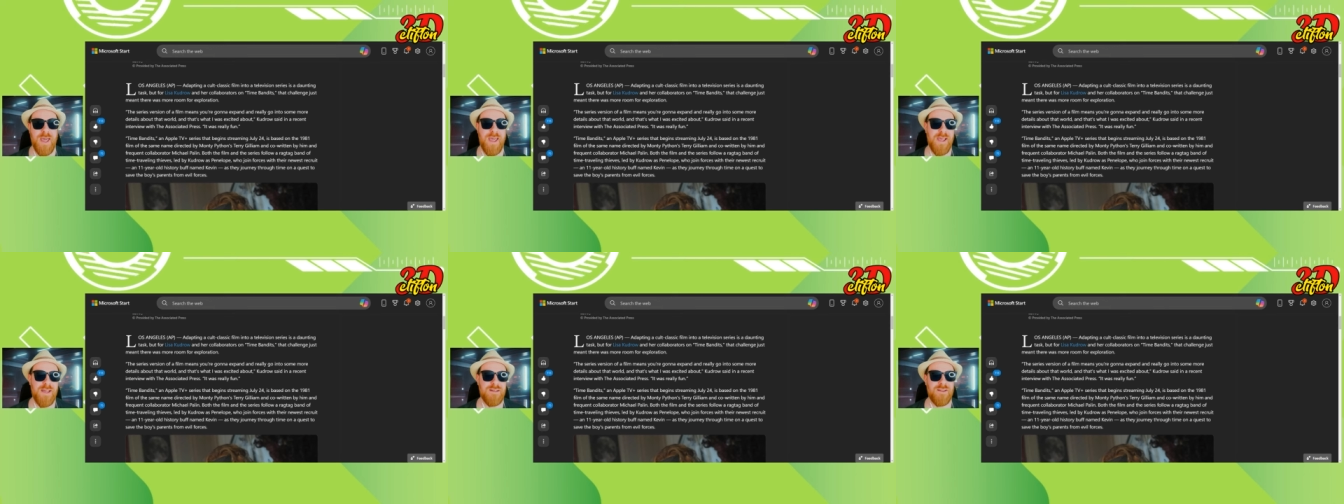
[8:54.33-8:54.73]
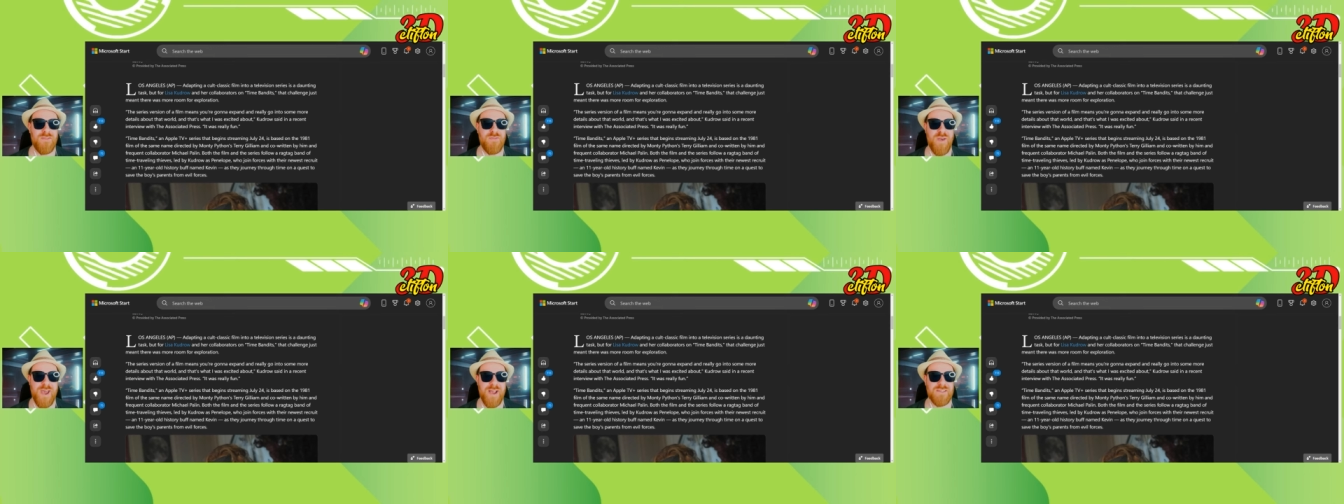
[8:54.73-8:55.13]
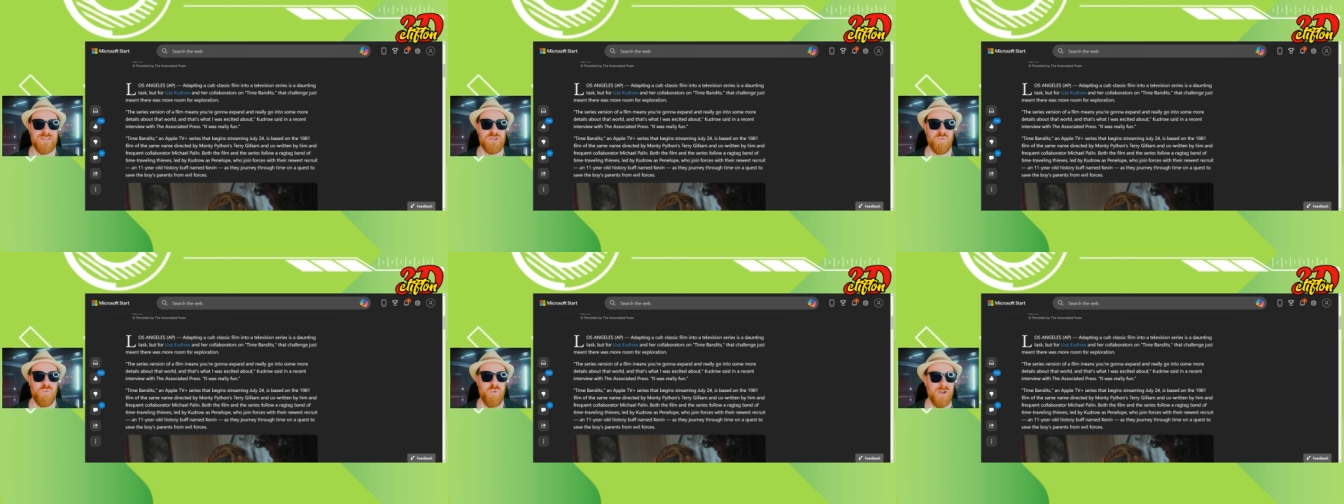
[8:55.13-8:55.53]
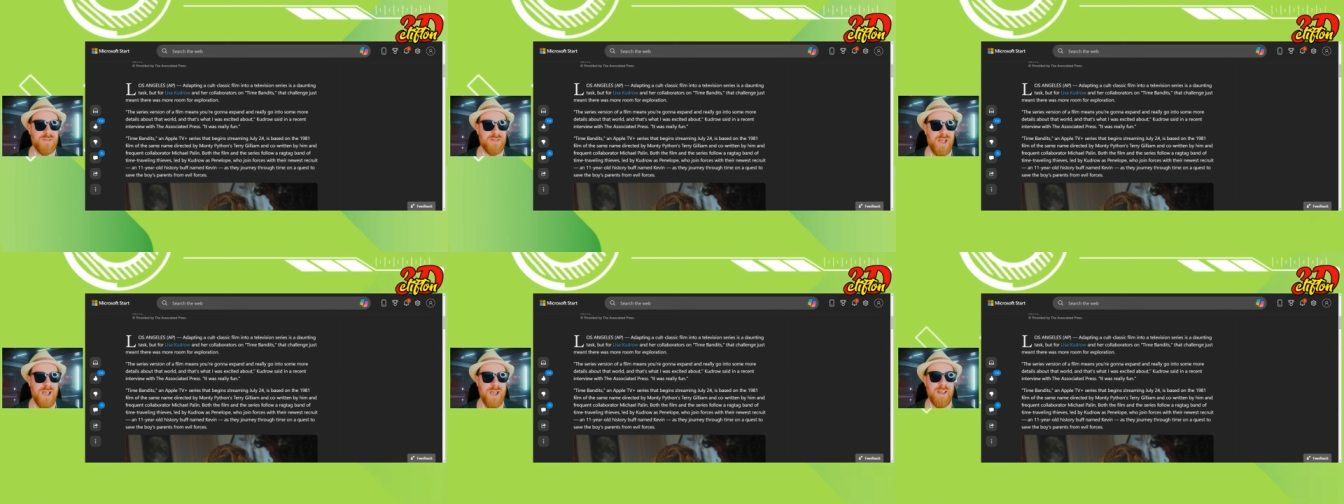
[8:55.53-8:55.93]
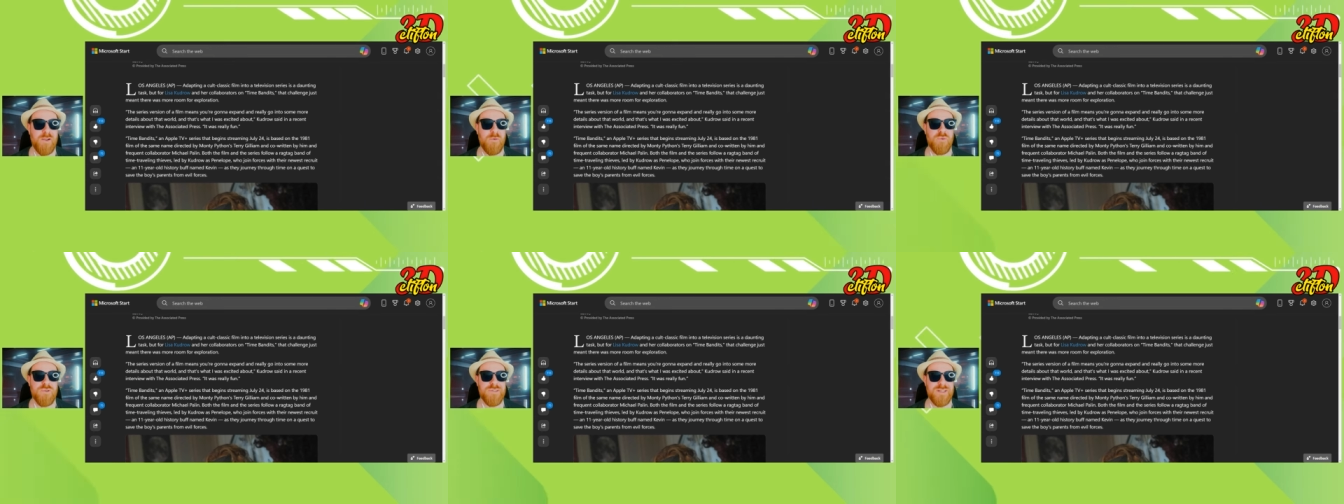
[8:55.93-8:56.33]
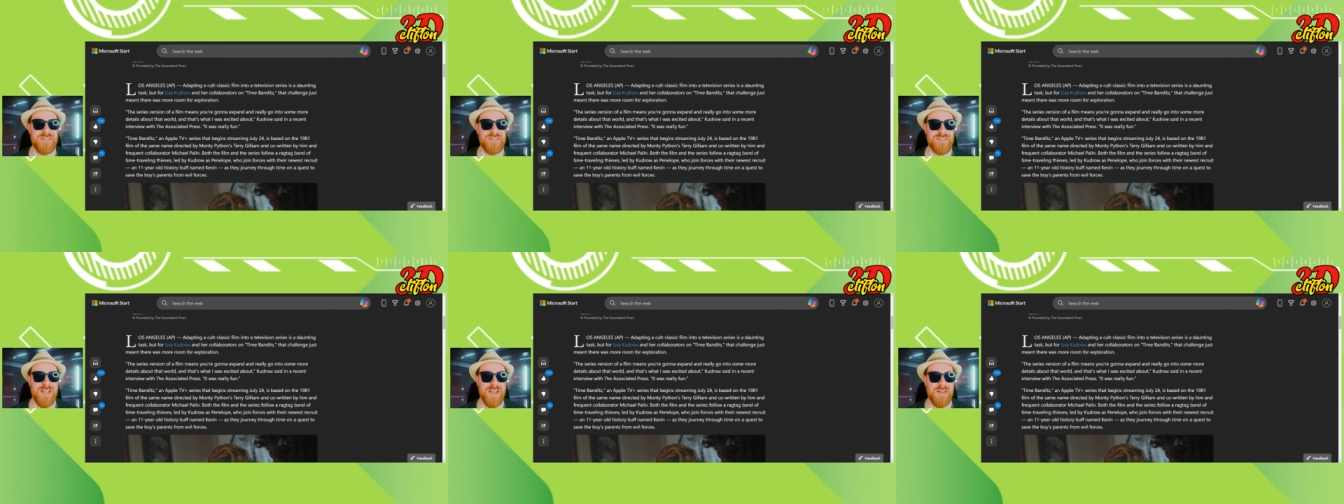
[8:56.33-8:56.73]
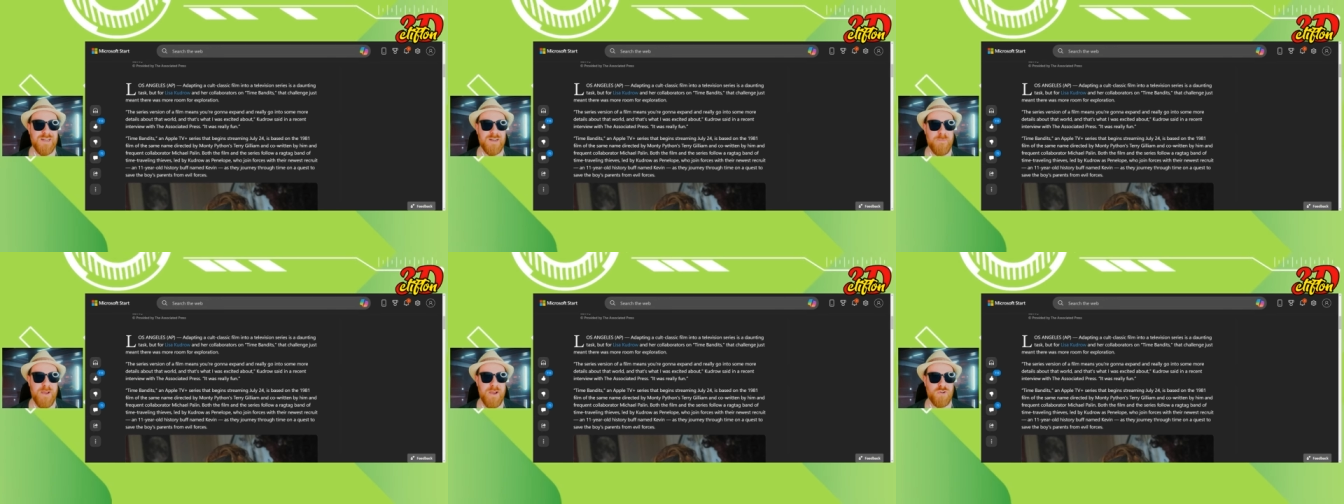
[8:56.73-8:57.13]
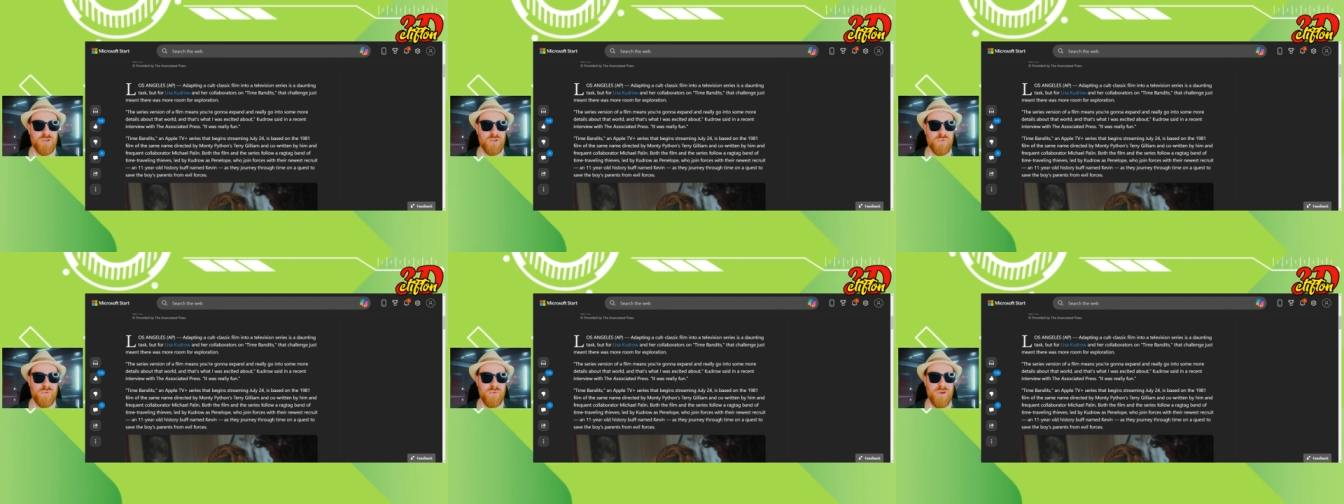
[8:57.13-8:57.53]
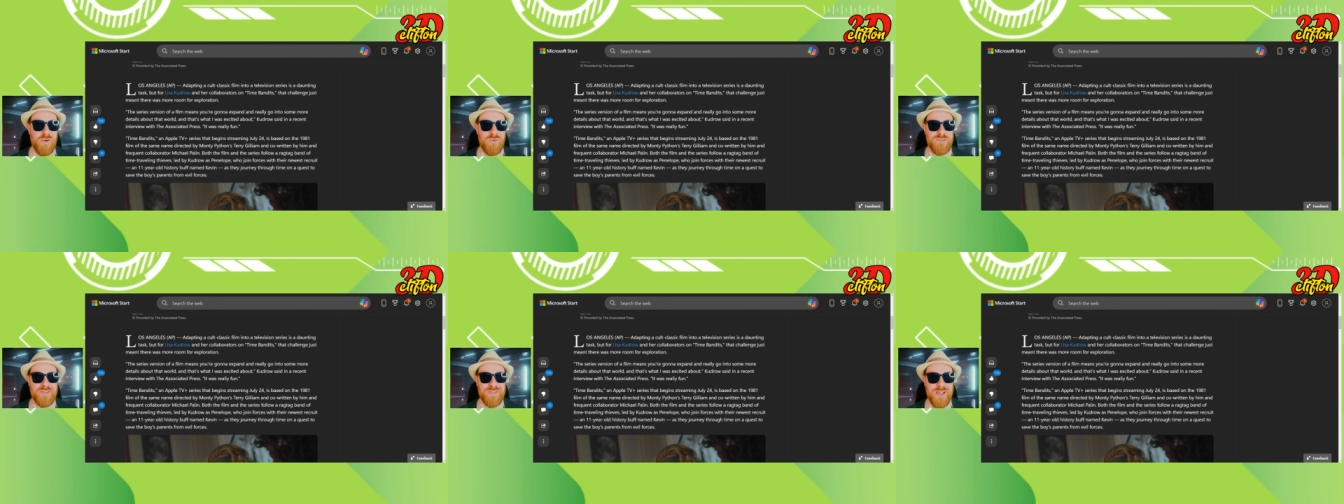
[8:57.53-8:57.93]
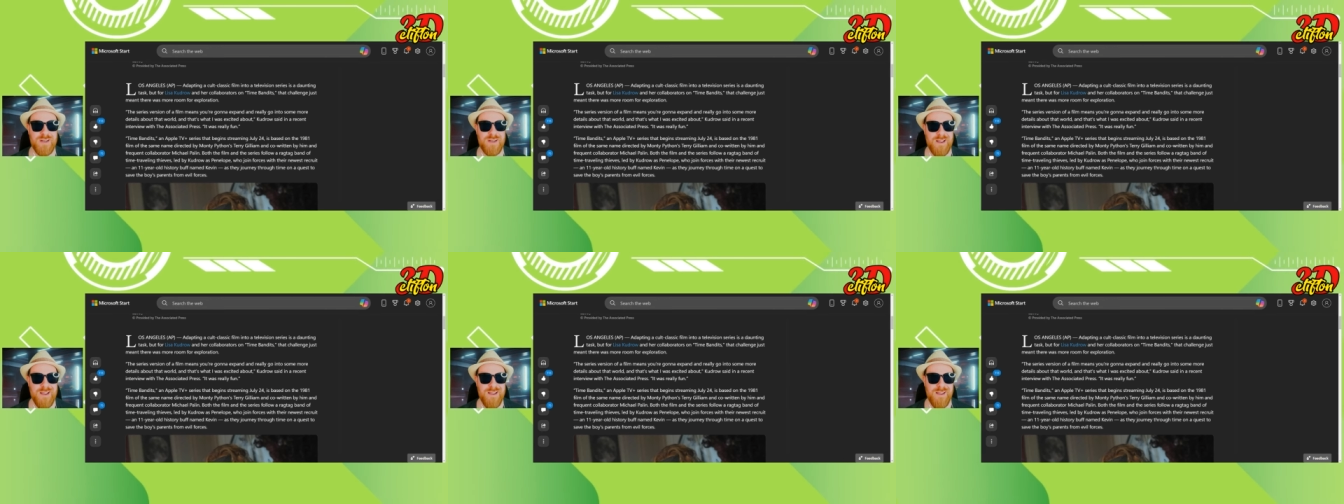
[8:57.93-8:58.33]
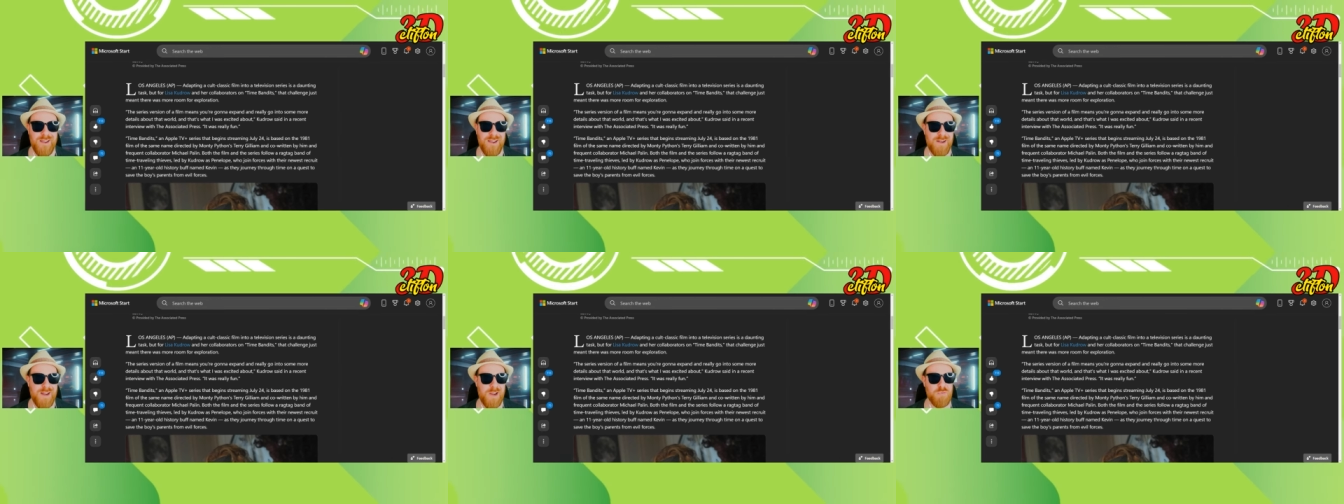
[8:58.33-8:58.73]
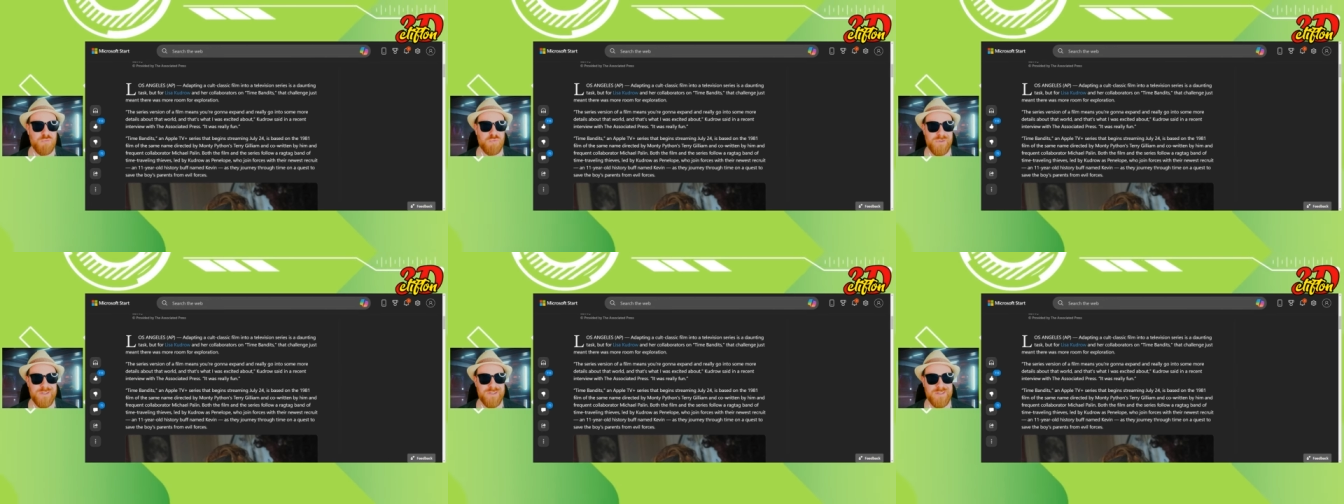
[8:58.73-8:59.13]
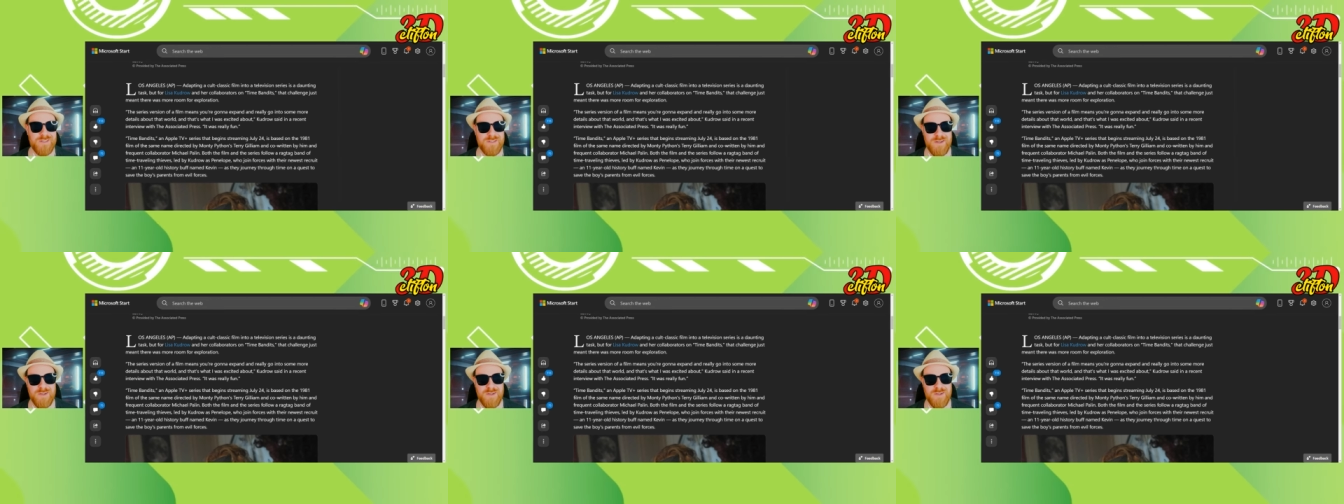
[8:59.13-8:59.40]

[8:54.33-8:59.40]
And that's what I was excited about, Kudrow said in a recent